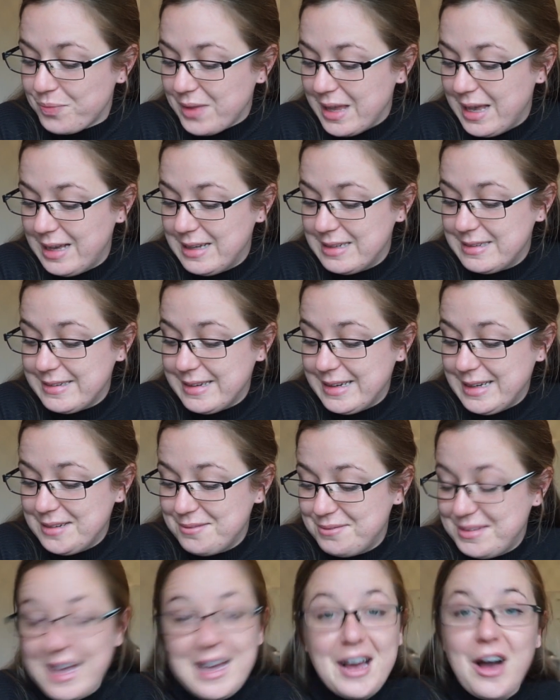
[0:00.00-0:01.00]
And
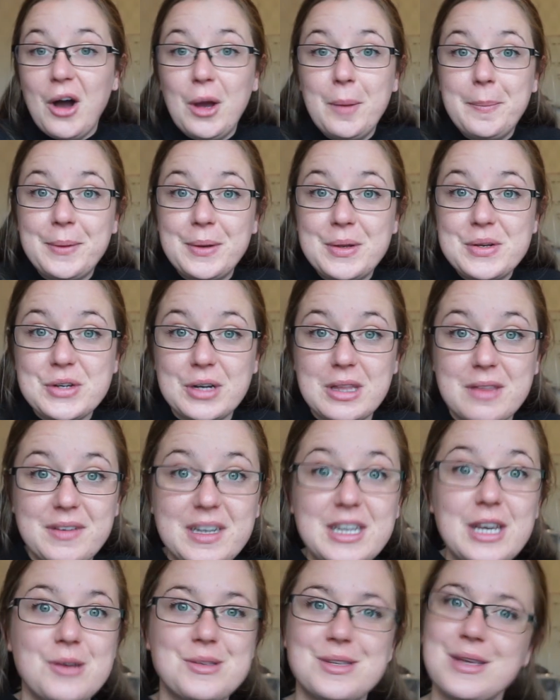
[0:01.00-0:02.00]
yeah, I hope you enjoyed the
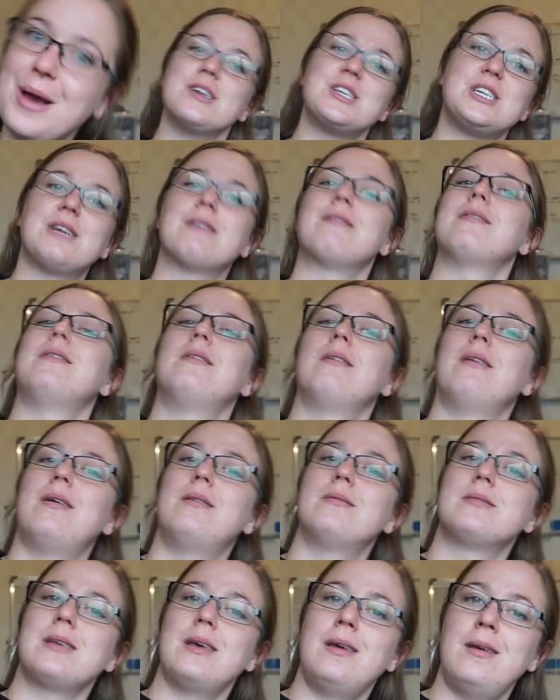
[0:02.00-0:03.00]
video. So if you're all
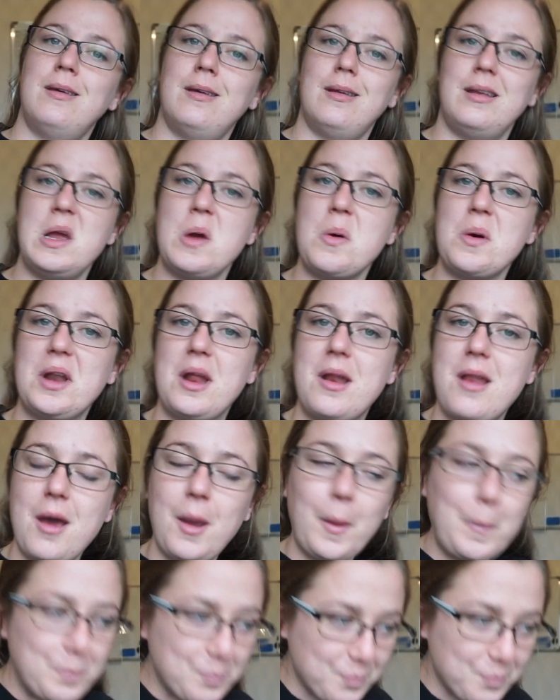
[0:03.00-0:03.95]
nosy and you want to know,